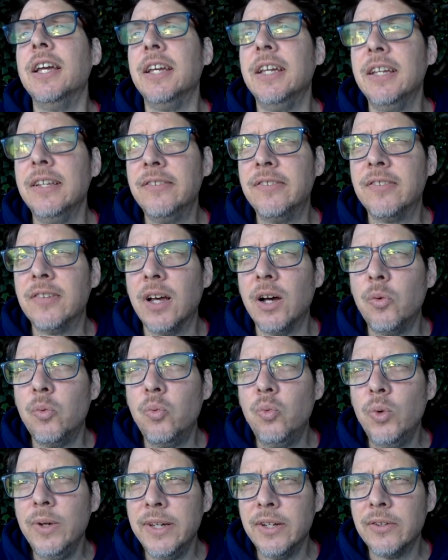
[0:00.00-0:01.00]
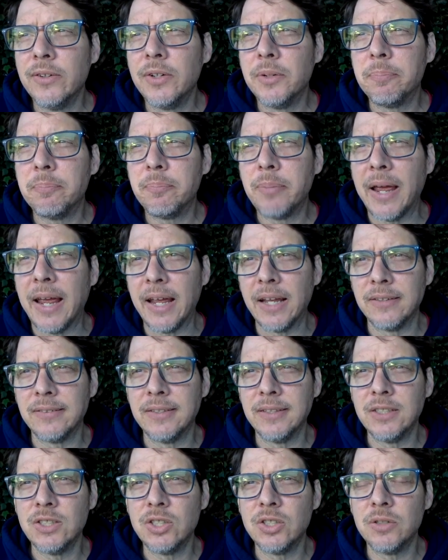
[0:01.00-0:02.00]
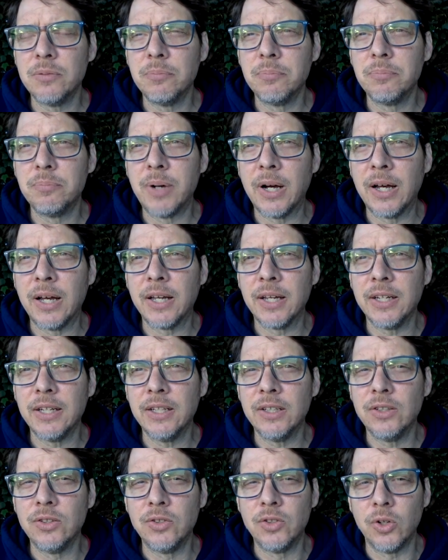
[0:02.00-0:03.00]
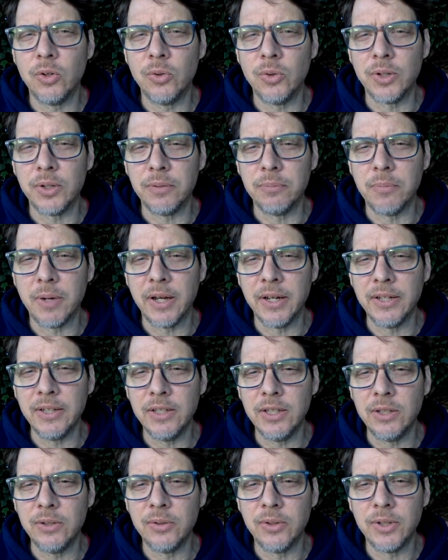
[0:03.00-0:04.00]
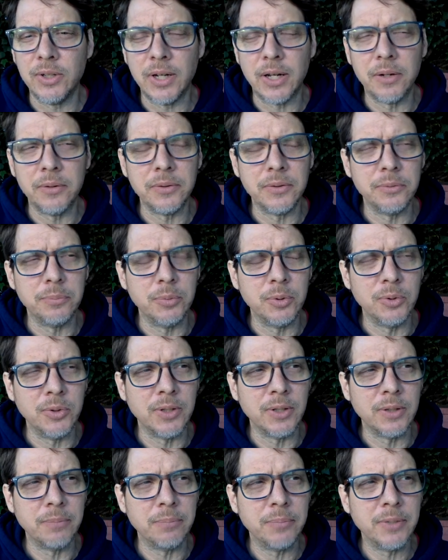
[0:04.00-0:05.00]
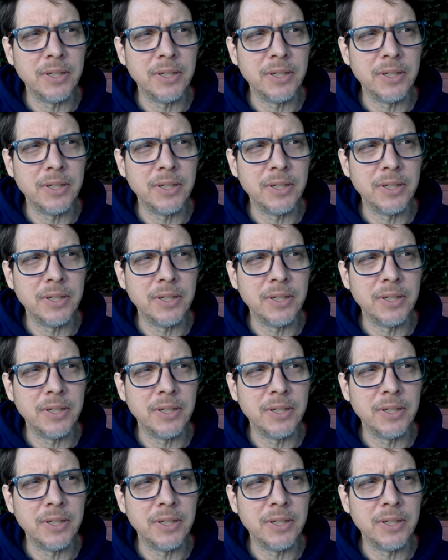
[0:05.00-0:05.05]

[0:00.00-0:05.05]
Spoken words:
It's a weird passage by Dogen, Mind Here and Now is Buddha,